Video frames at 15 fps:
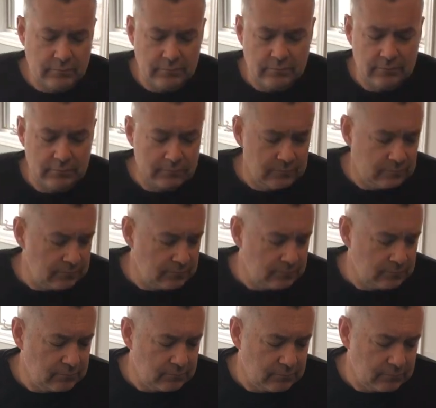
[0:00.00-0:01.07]

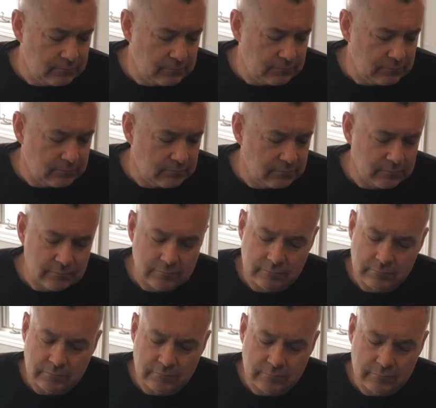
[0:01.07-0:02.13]

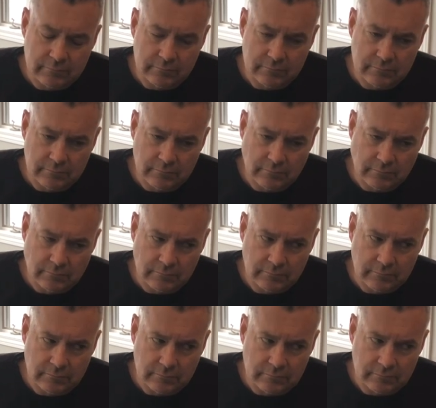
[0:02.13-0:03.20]

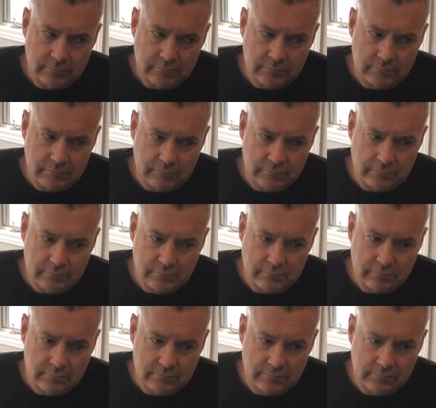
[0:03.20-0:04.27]

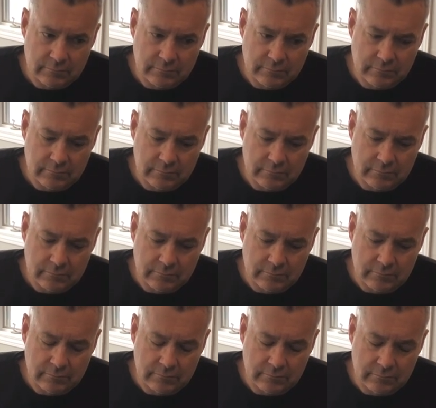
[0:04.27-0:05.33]

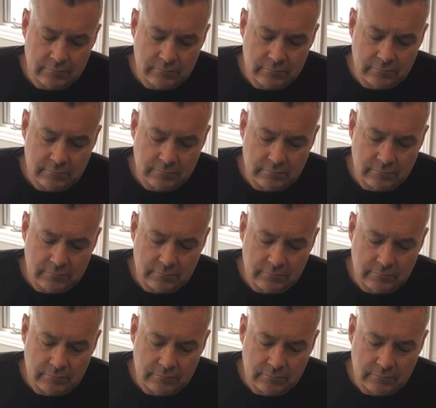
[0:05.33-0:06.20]
No one is speaking in this clip.